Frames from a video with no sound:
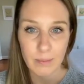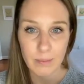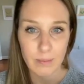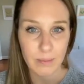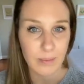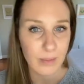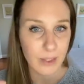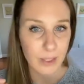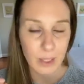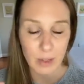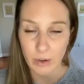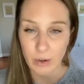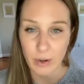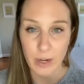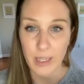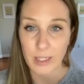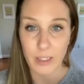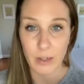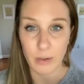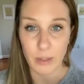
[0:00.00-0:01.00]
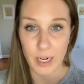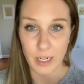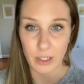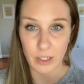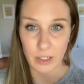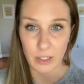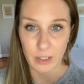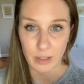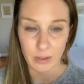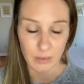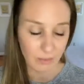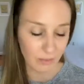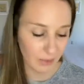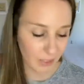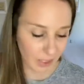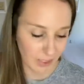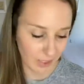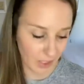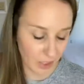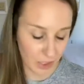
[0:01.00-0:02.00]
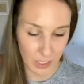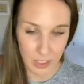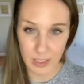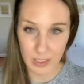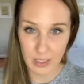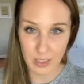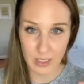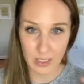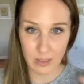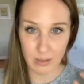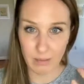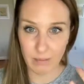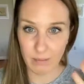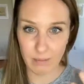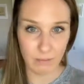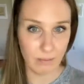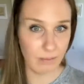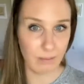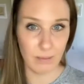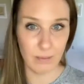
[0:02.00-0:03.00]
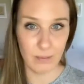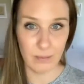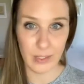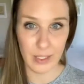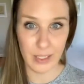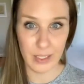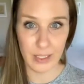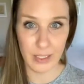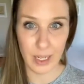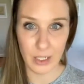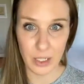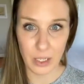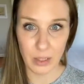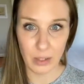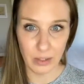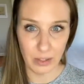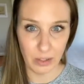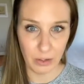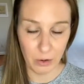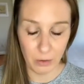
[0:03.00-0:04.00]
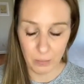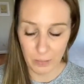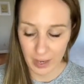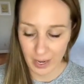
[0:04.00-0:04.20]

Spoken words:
So there is no texture because it just is such a little bit.